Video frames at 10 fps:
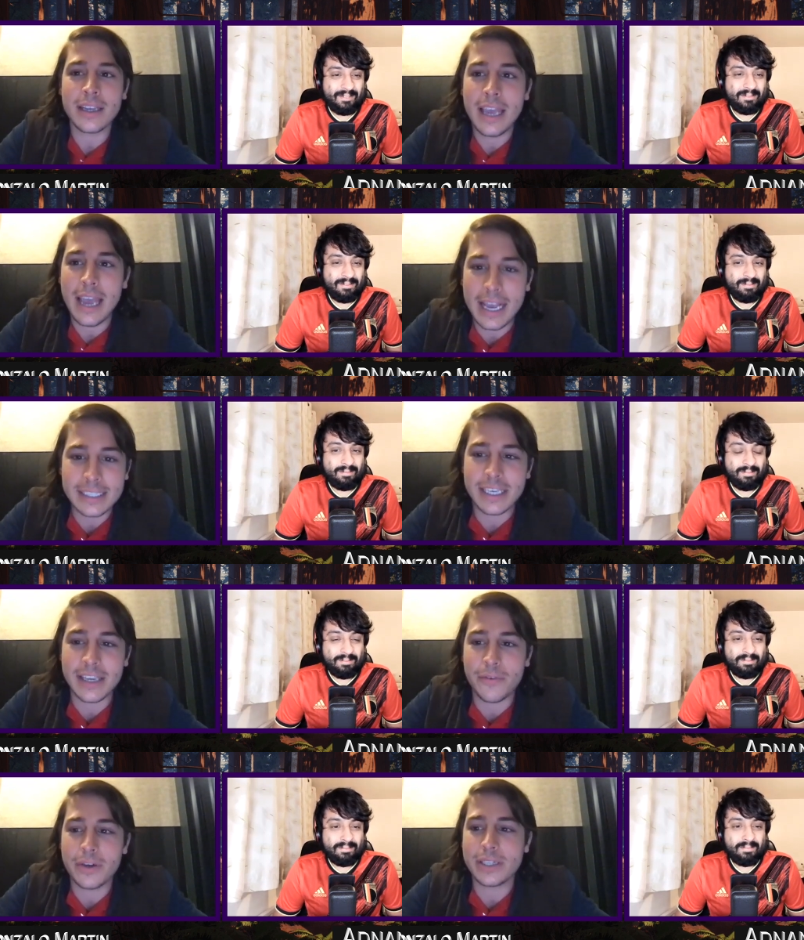Speaker 1: asking for
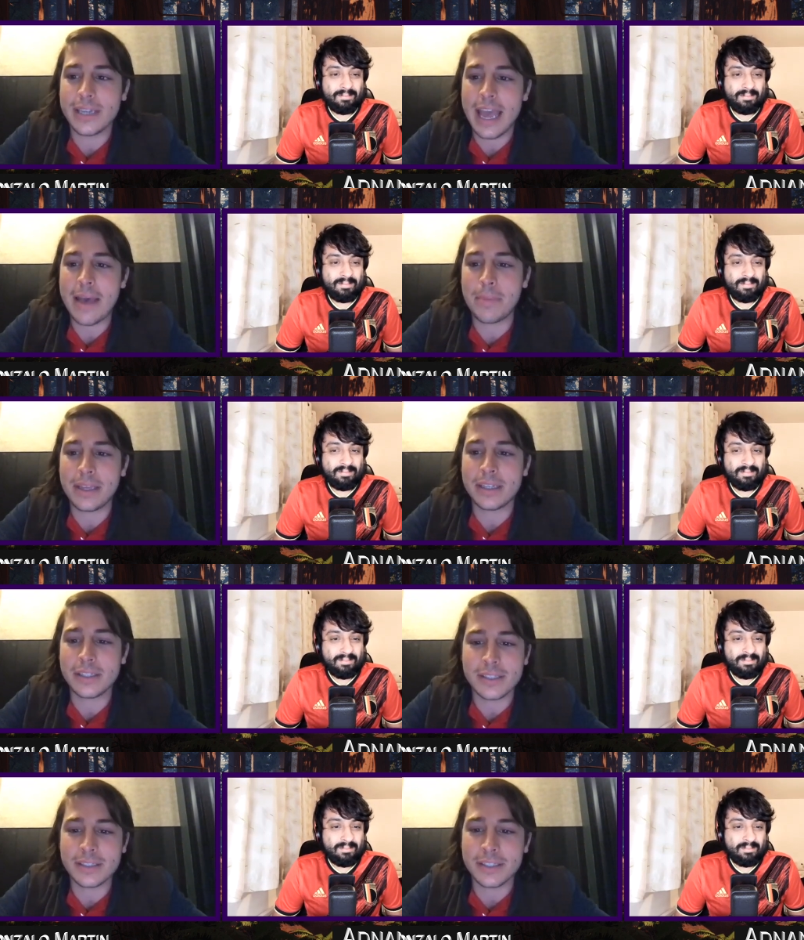it to happen.
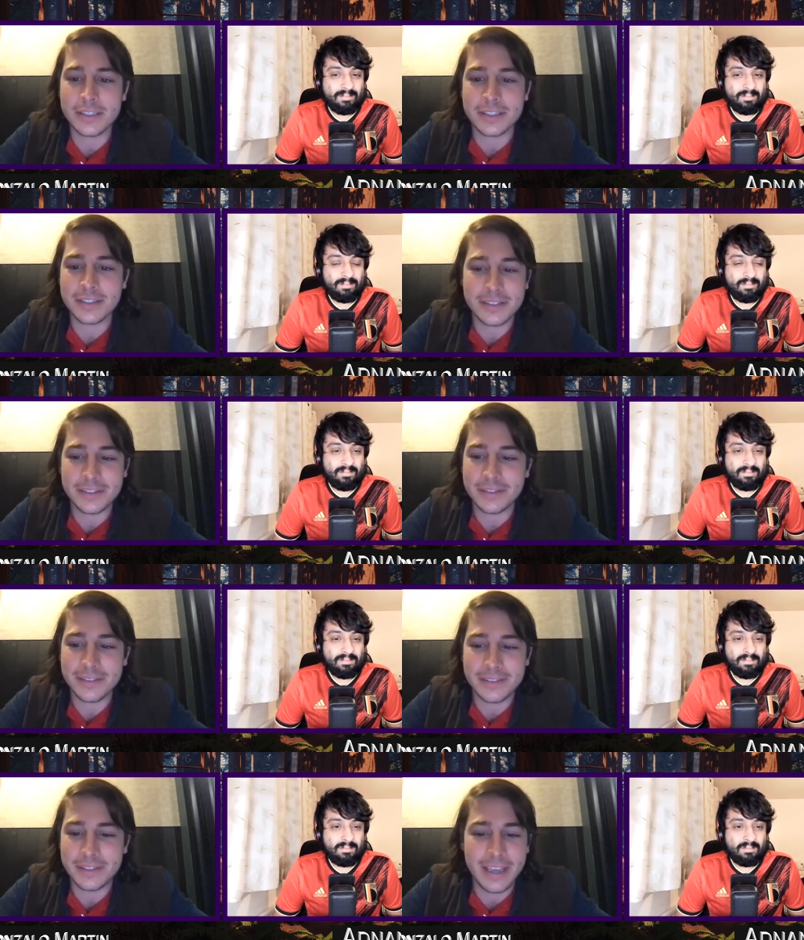Just, just
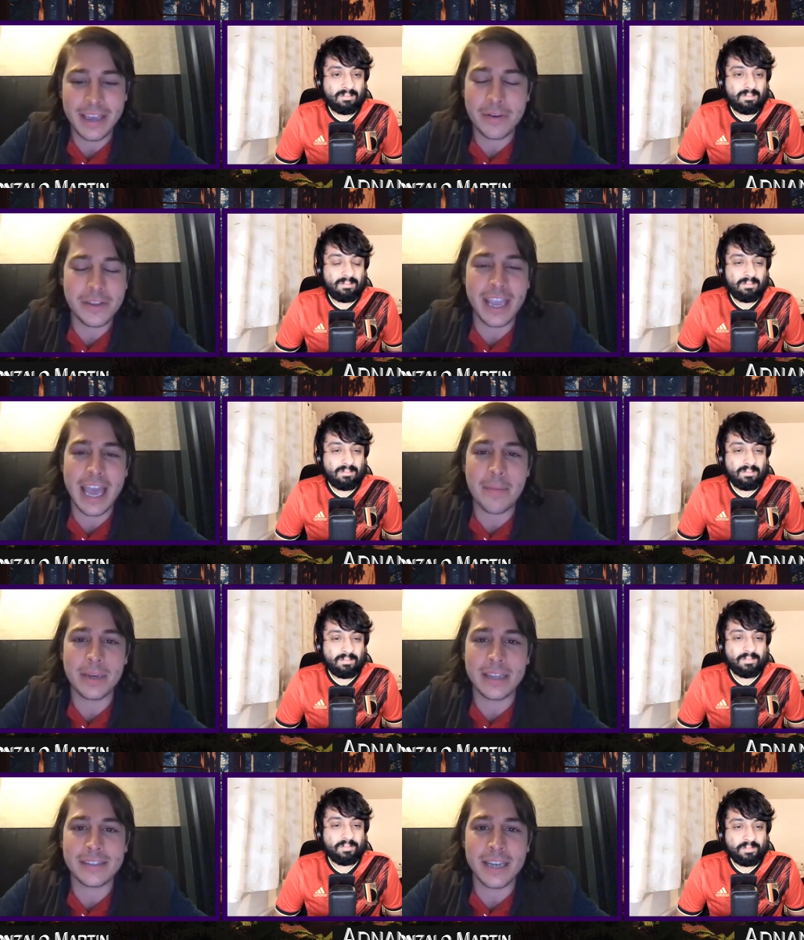everything happened
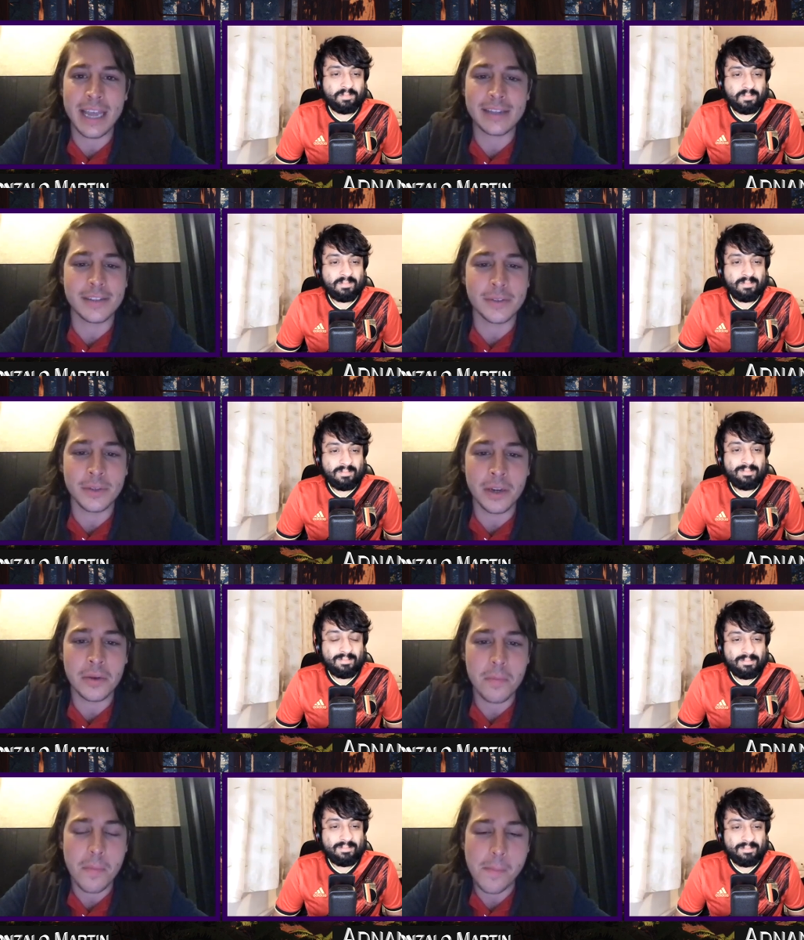as it had to, you know.
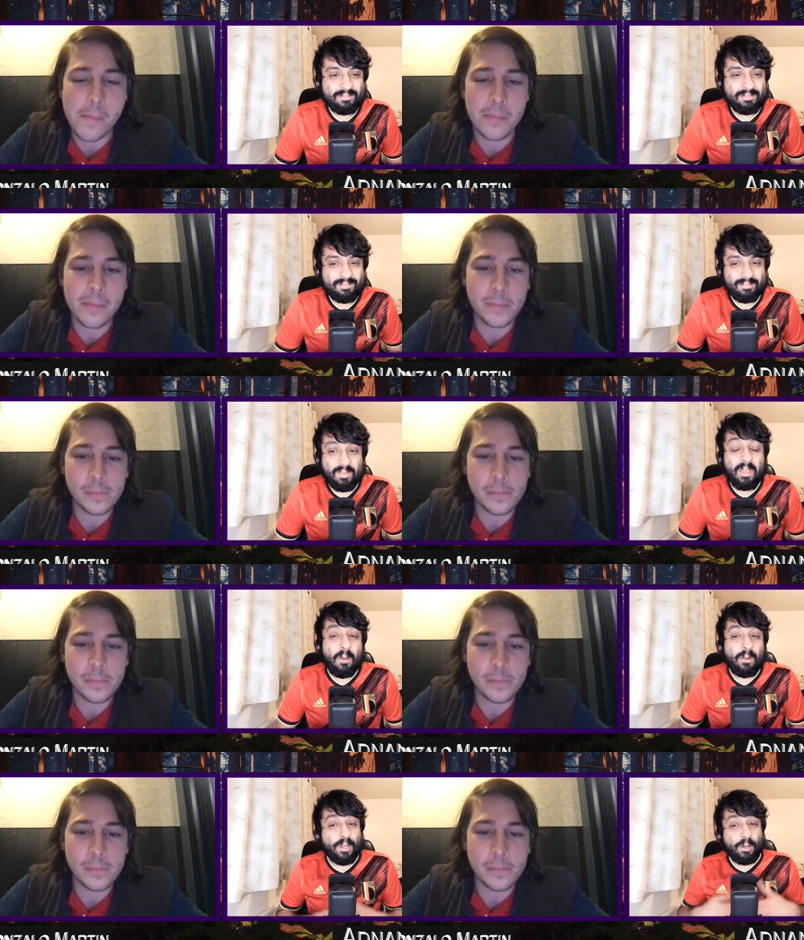
Speaker 2: Oh,
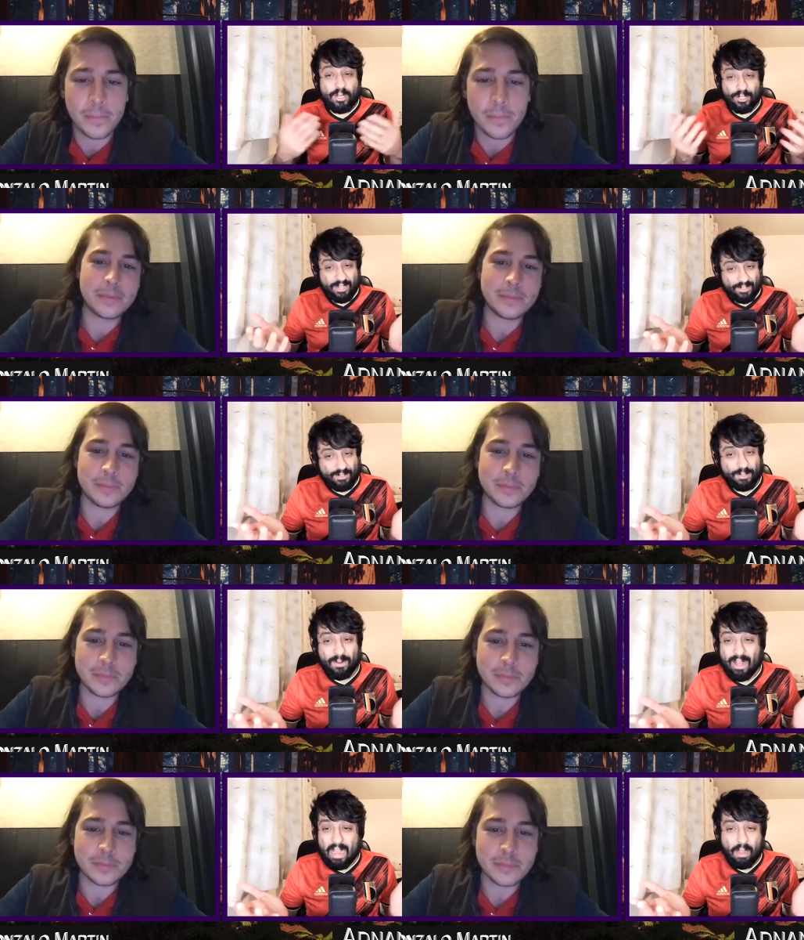congratulations as well.
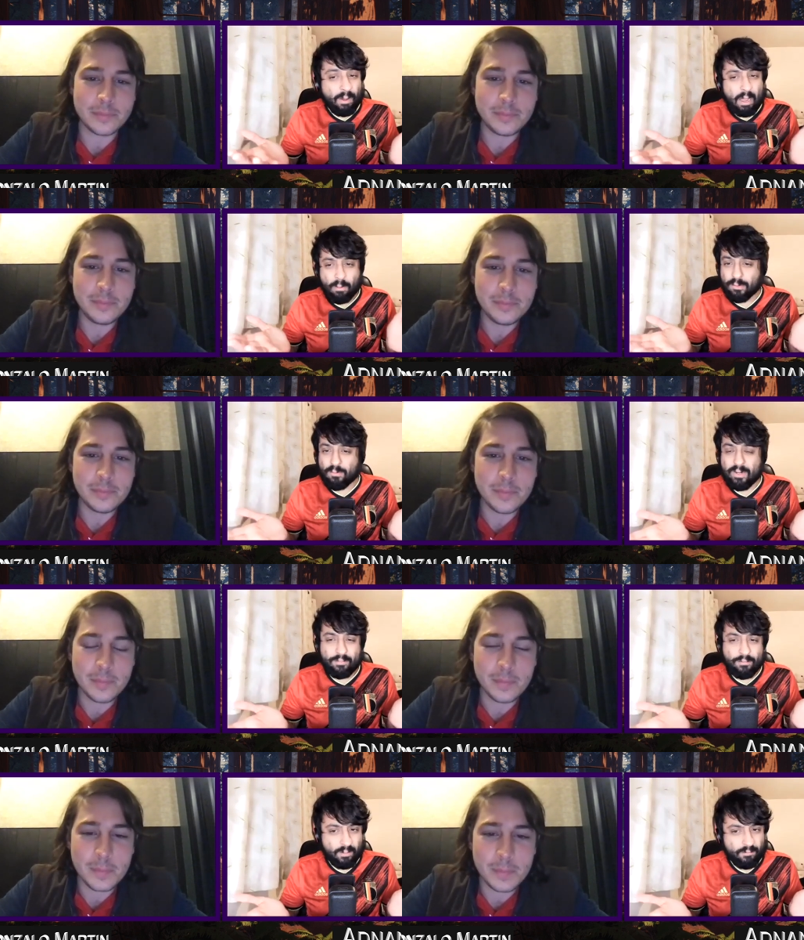I, I was really
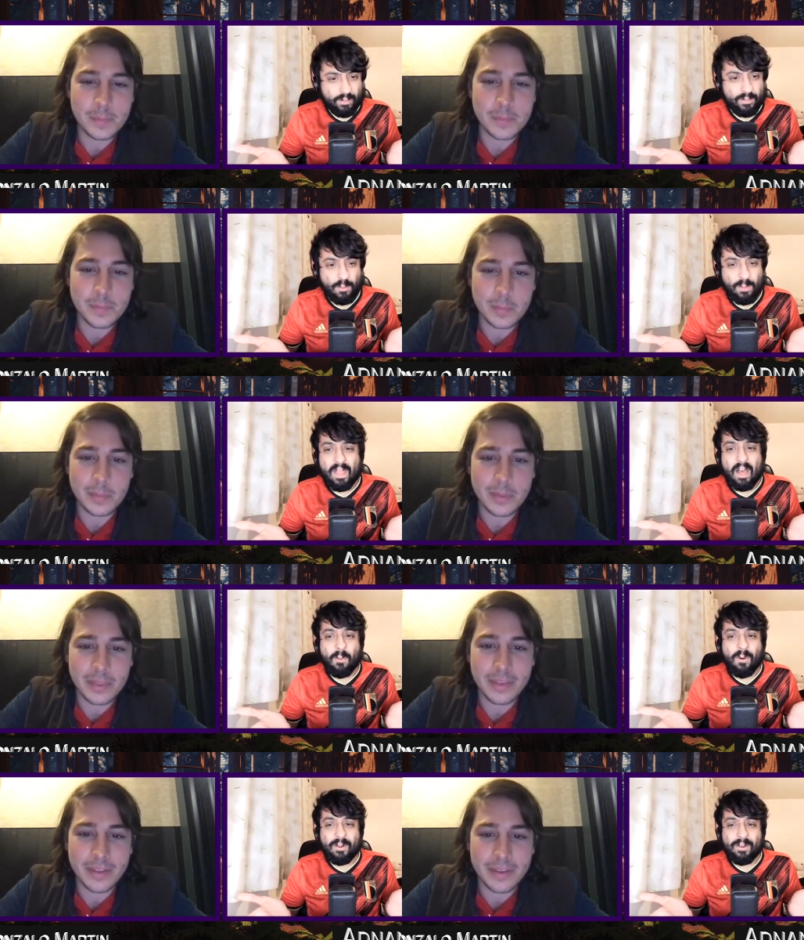thrilled for you to win that
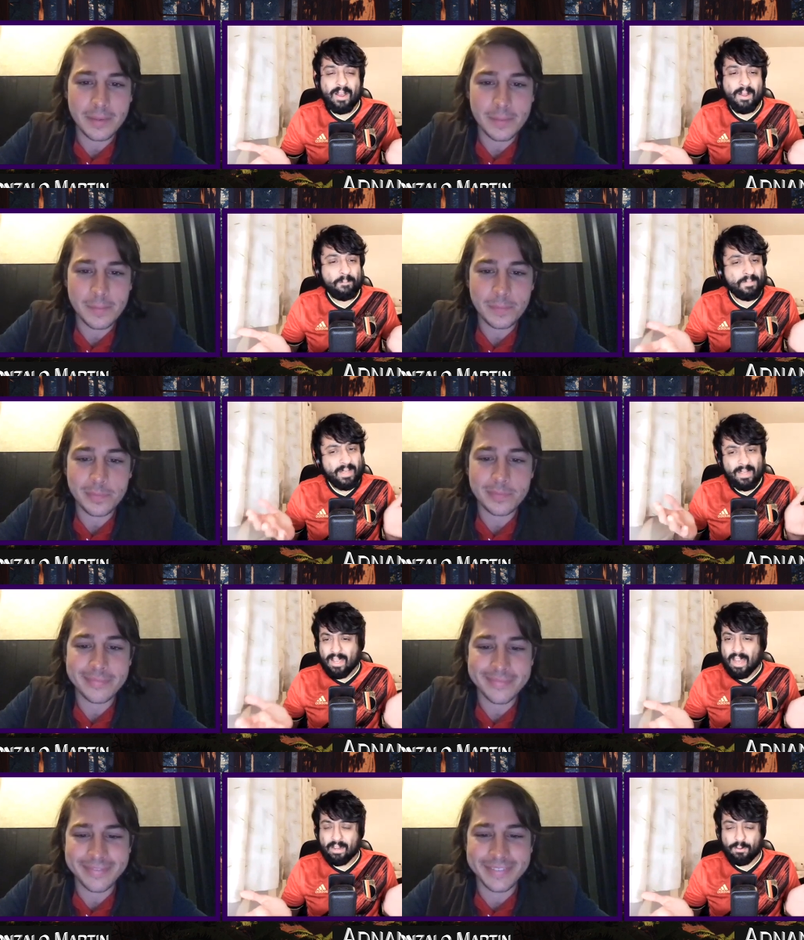award, um,
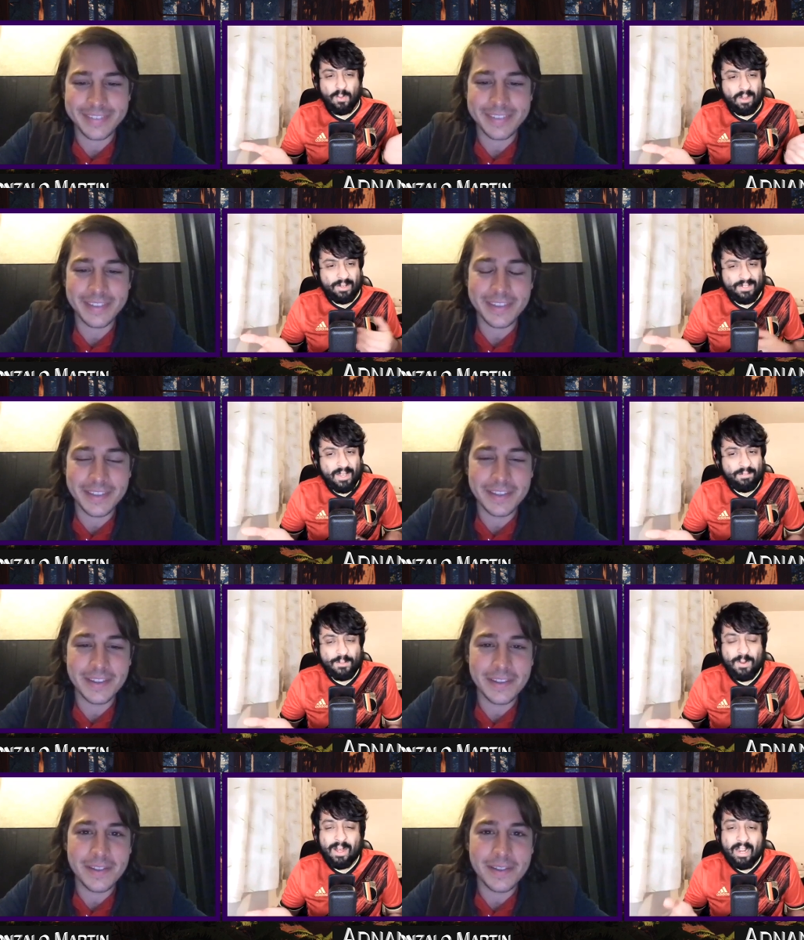and it was well deserved as
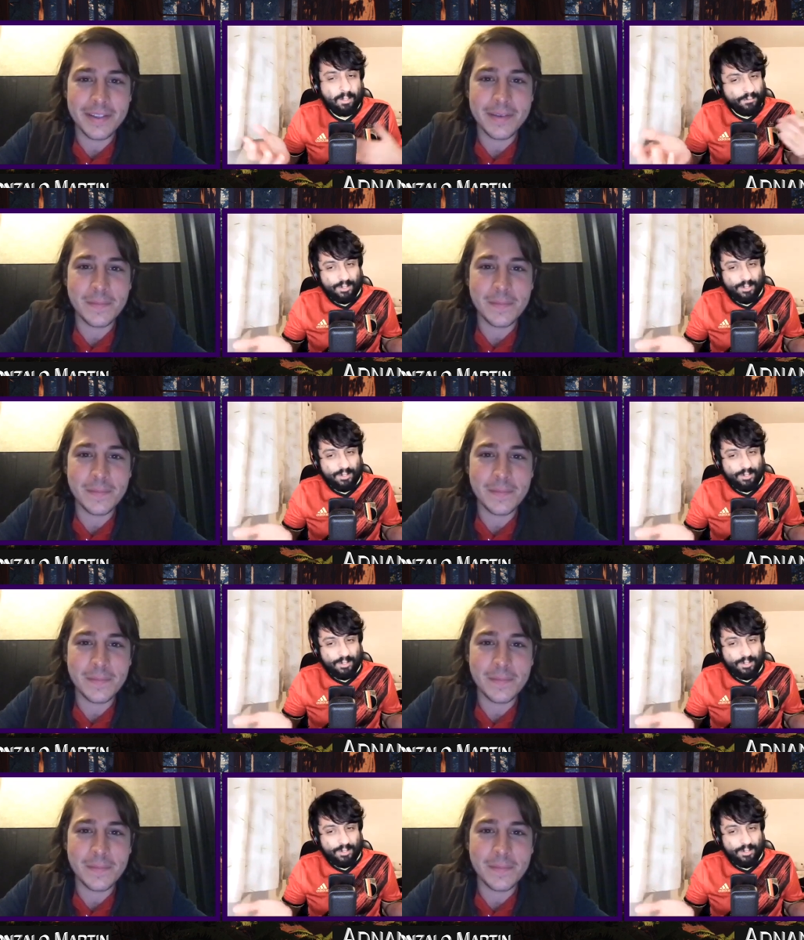well. And I loved your